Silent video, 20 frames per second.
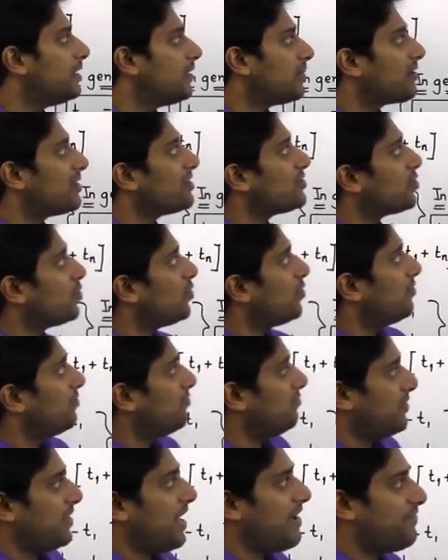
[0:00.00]
Okay, so
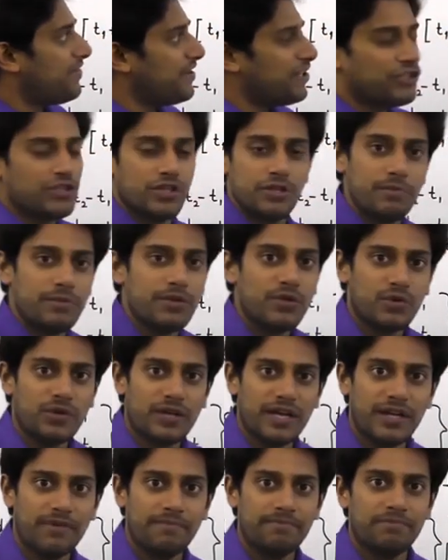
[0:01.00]
definition bhi ho
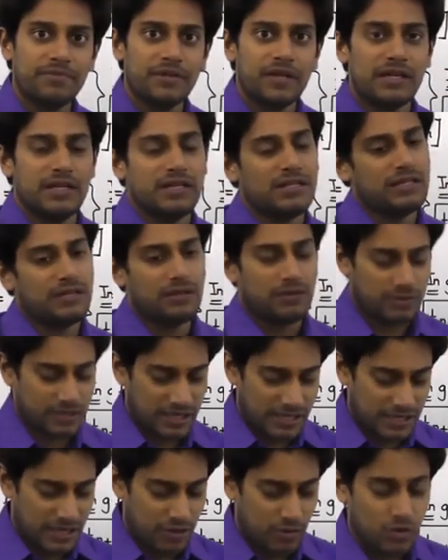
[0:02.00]
gaya.
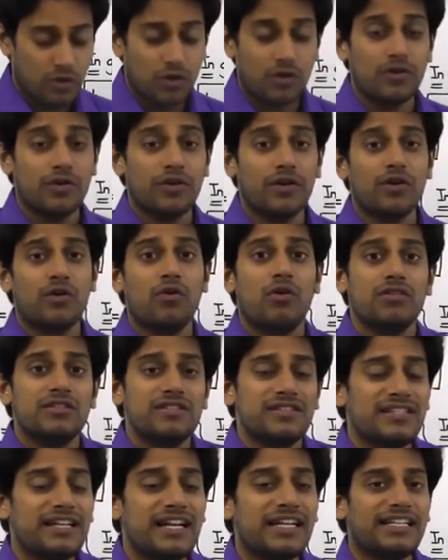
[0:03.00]
Okay, now, kaun
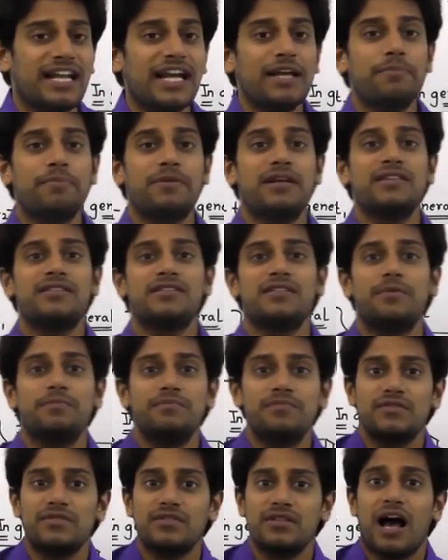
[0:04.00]
se type ke
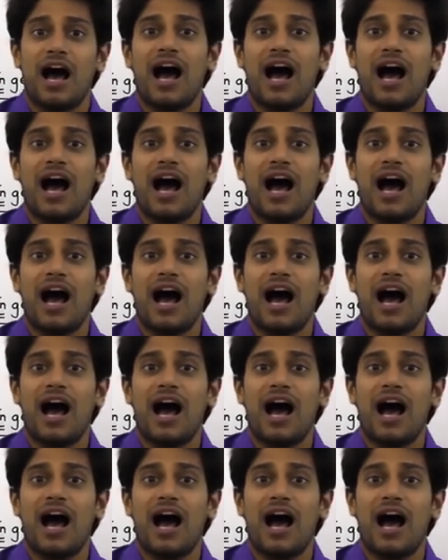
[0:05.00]
sums